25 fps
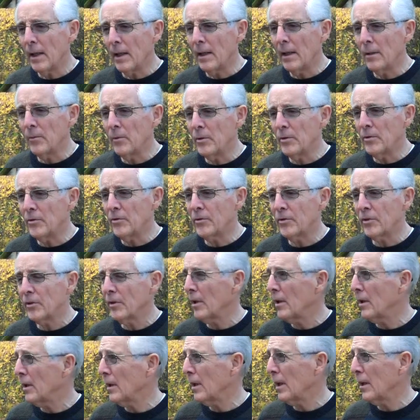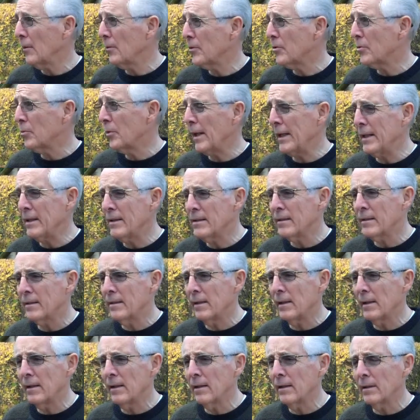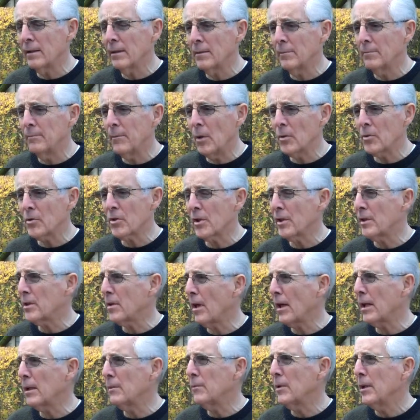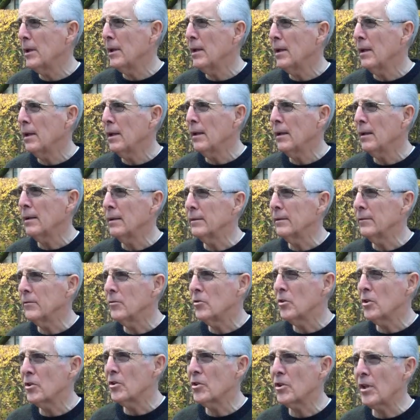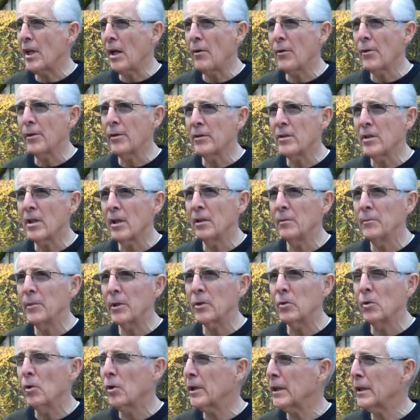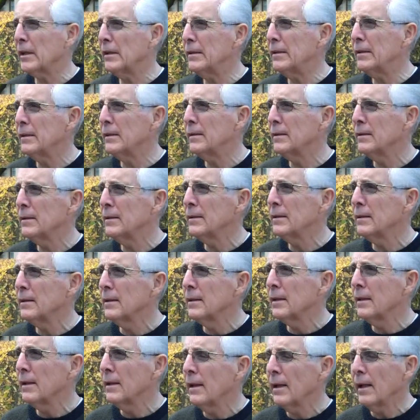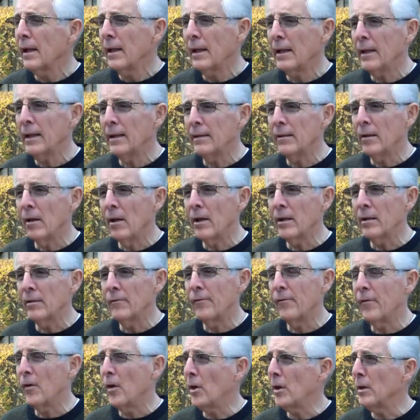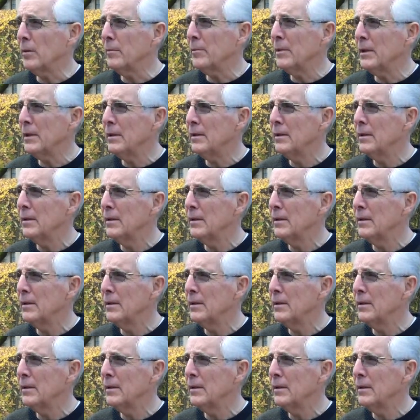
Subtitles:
I was raised most of the time just south of Tillamook, Oregon, and on a farm.